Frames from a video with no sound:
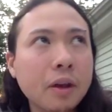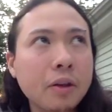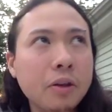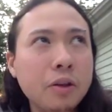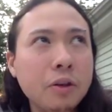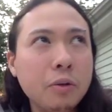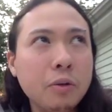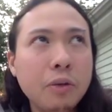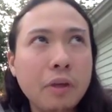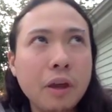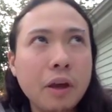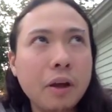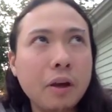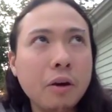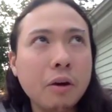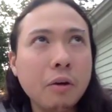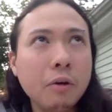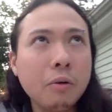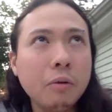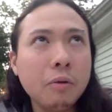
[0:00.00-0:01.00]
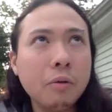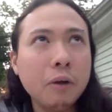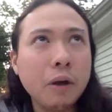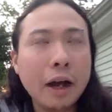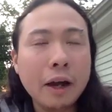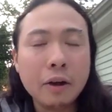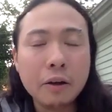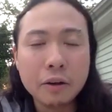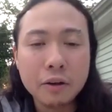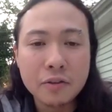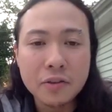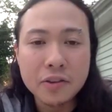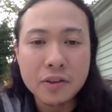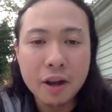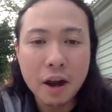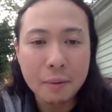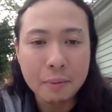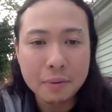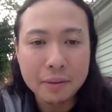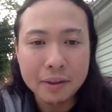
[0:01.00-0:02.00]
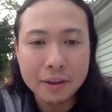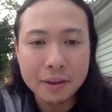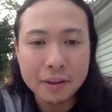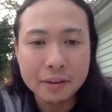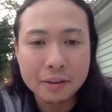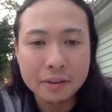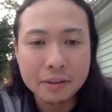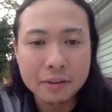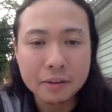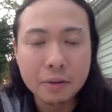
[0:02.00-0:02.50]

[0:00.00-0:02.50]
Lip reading: Do you think, I could have stopped this?